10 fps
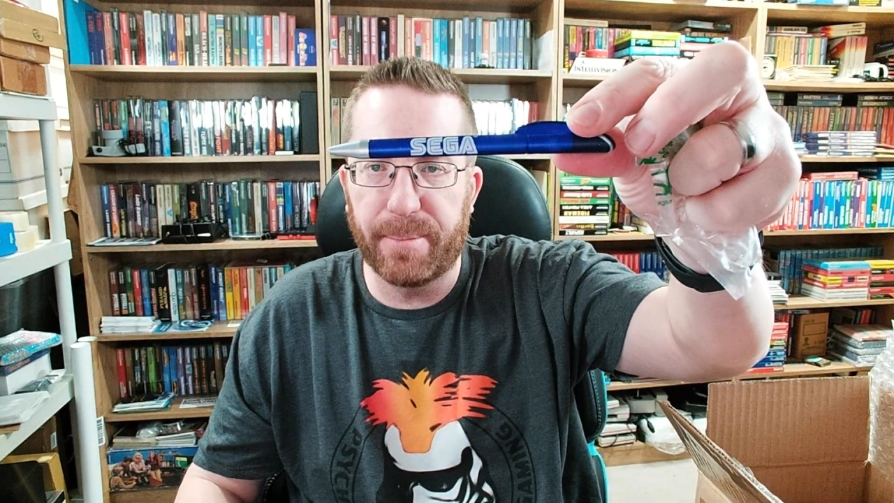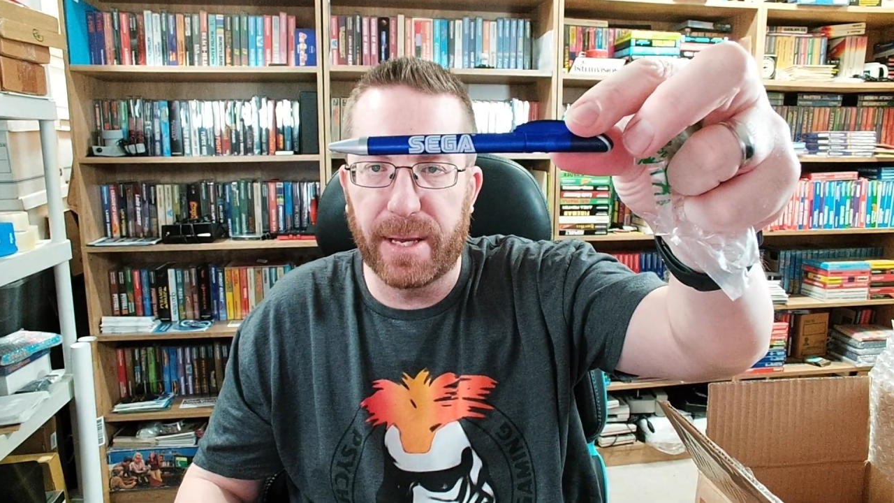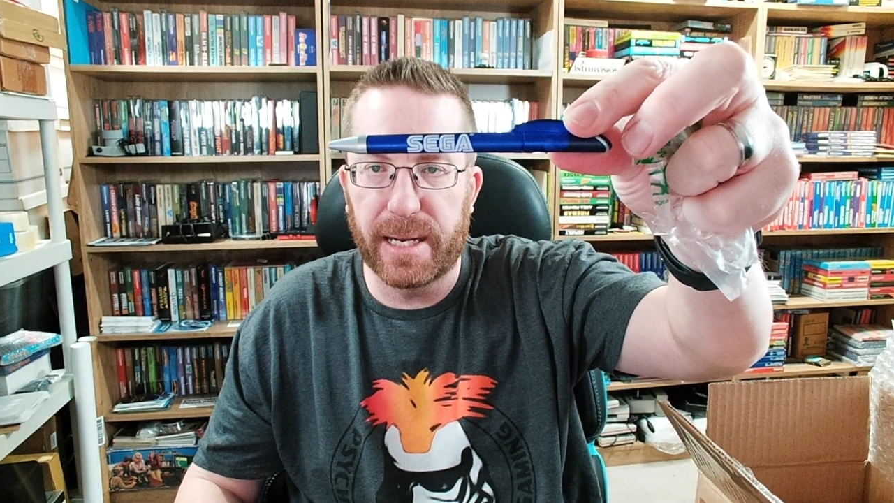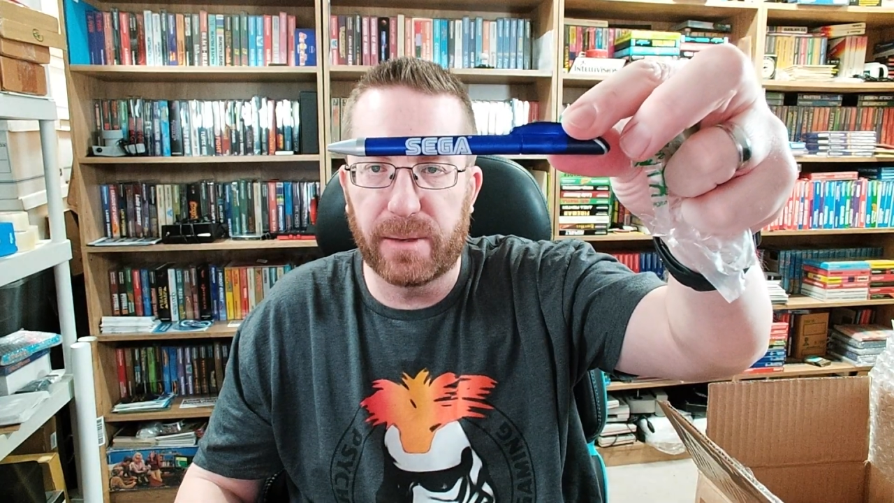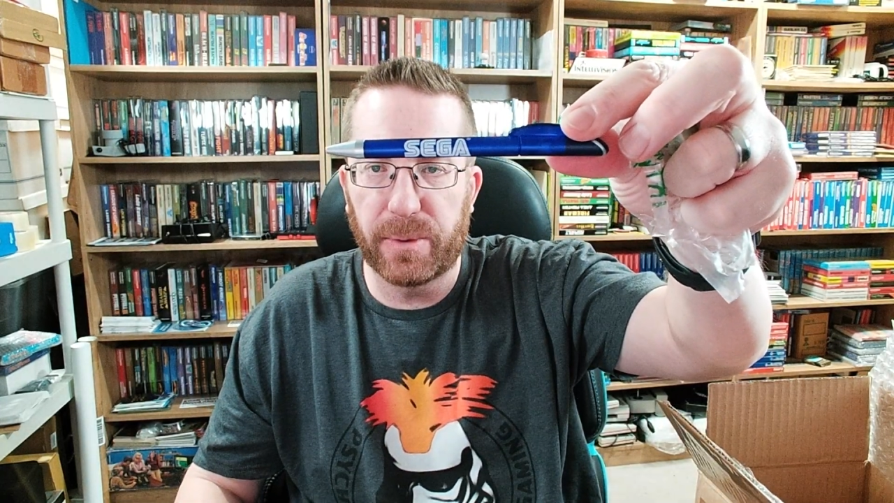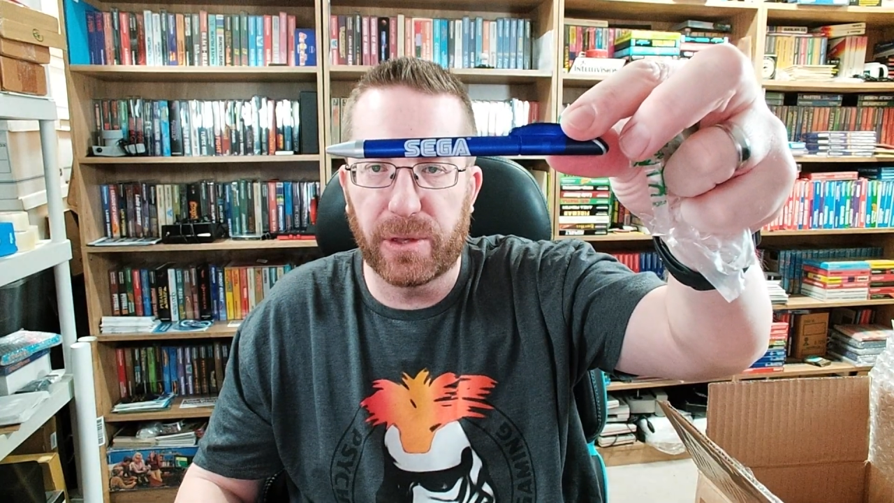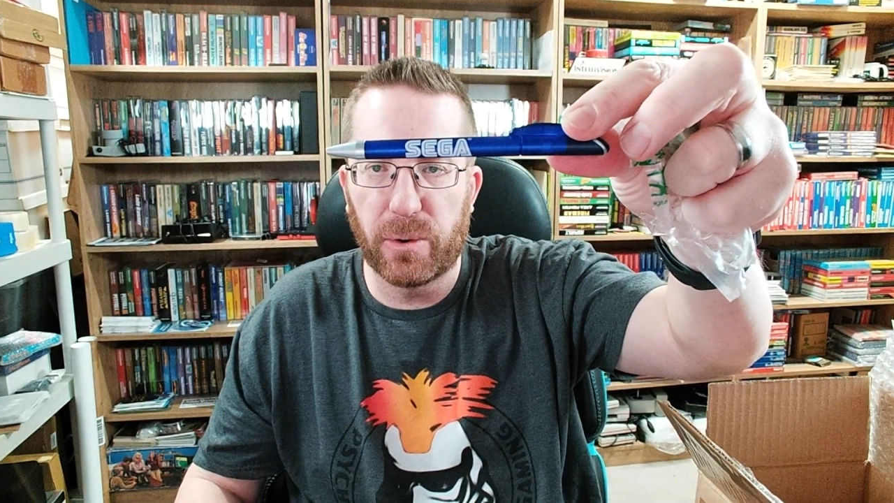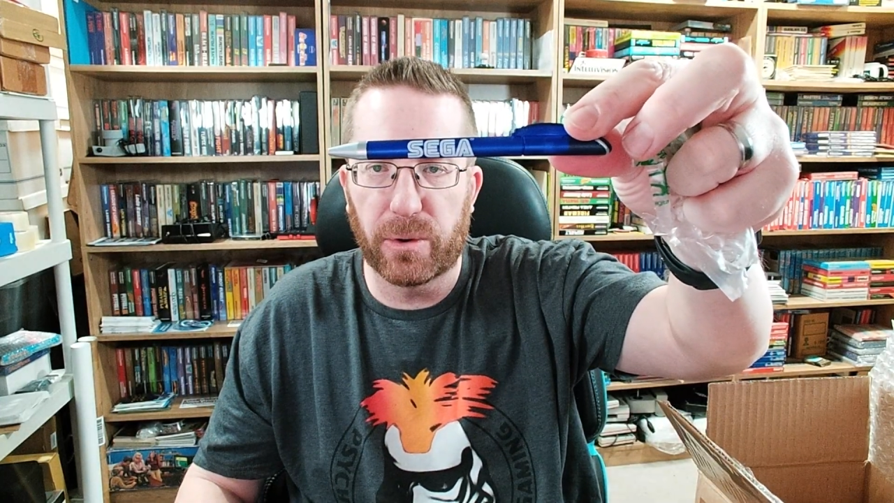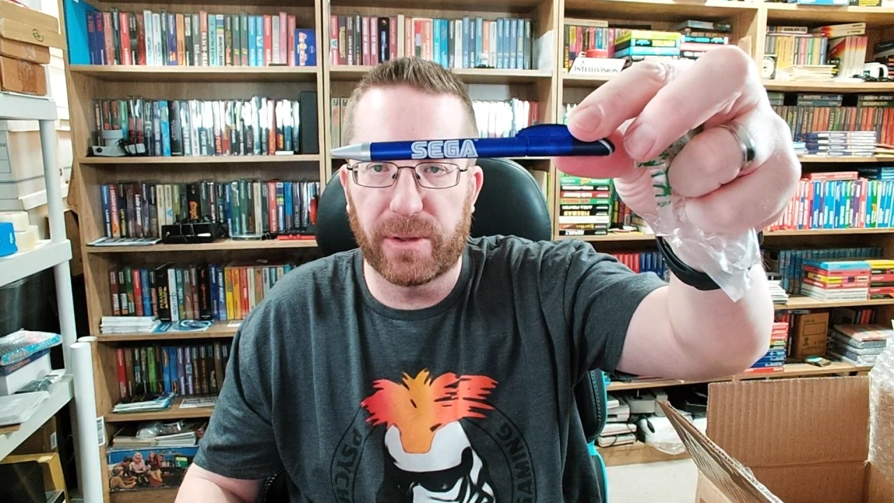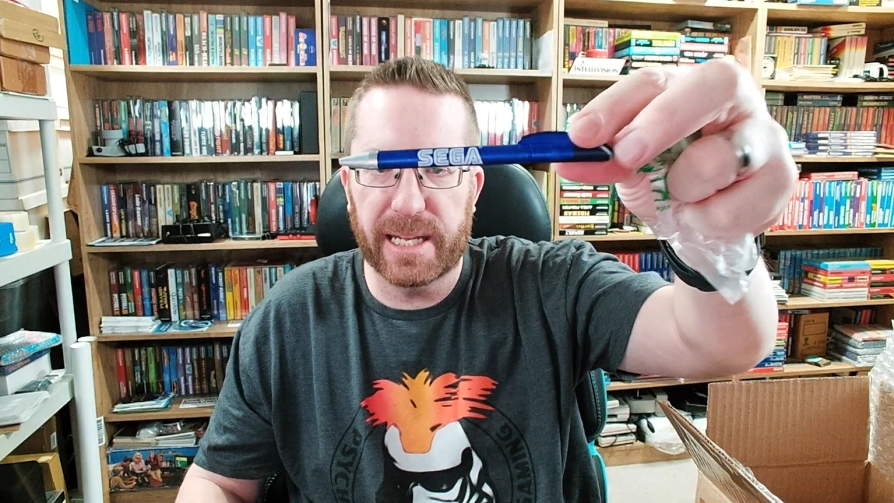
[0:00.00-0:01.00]
pin in with the
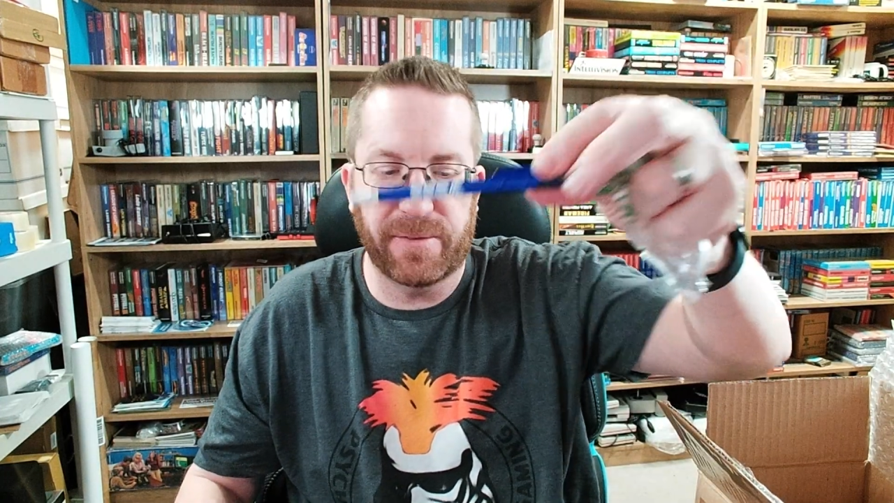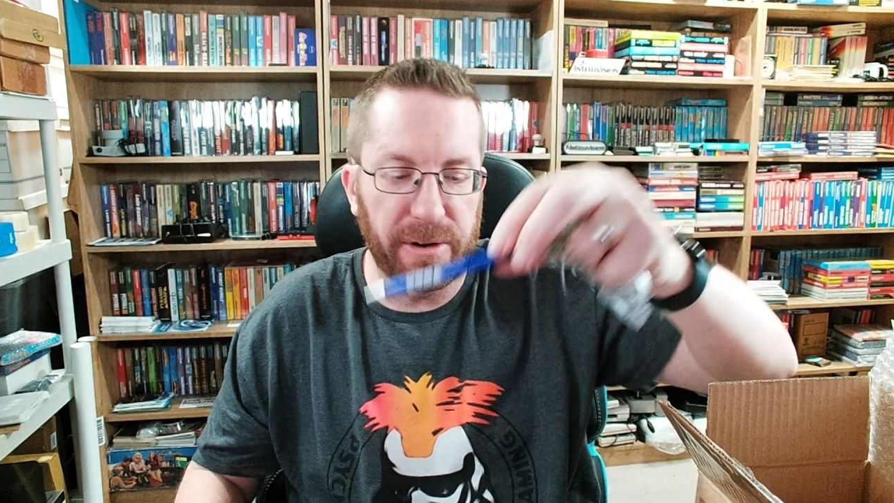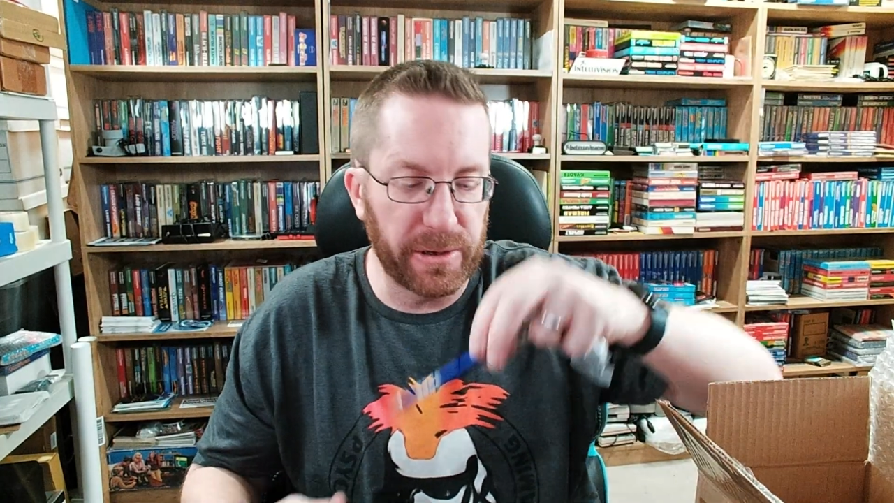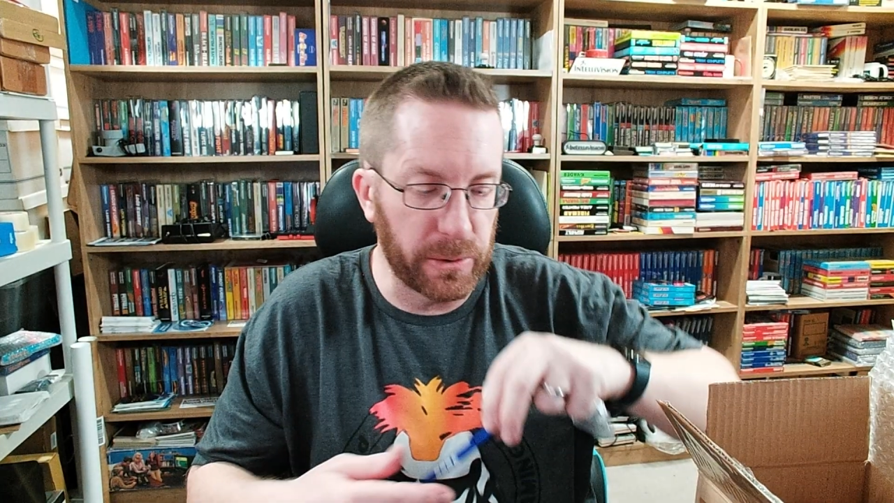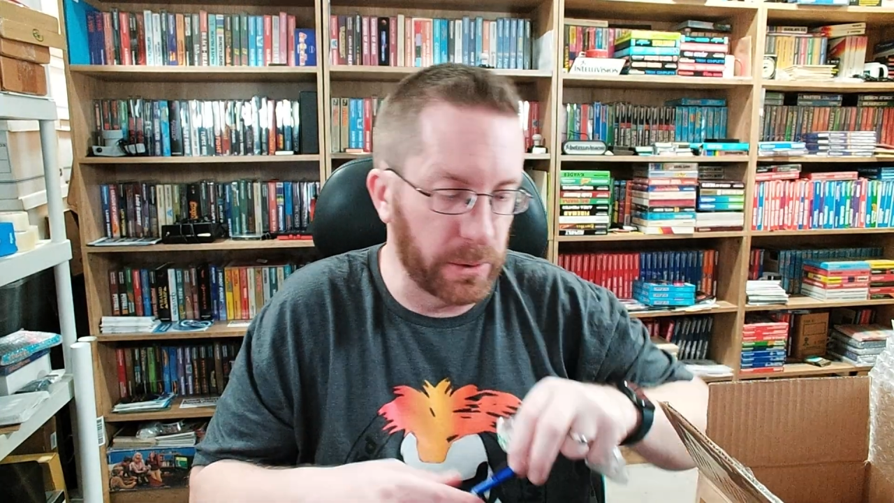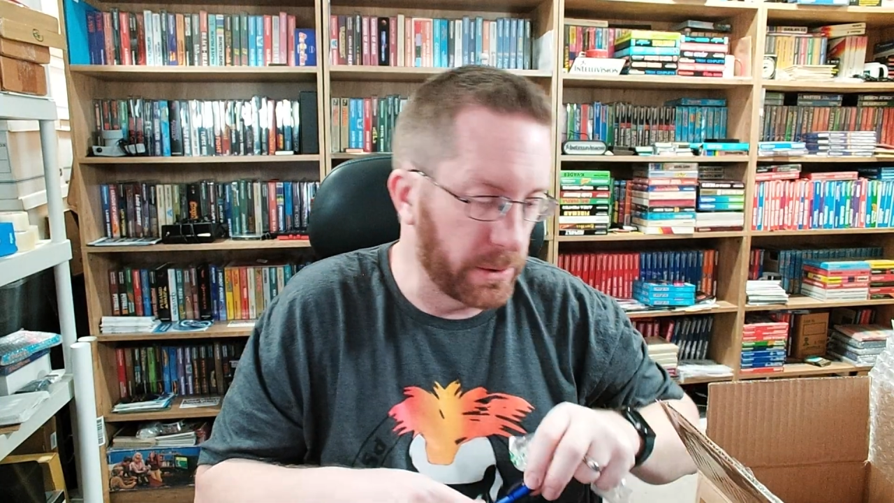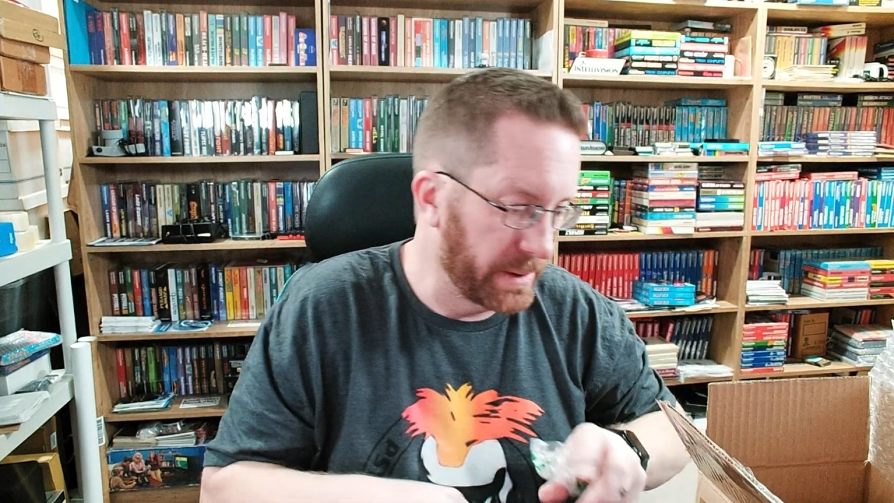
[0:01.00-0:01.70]
order. That's very cool.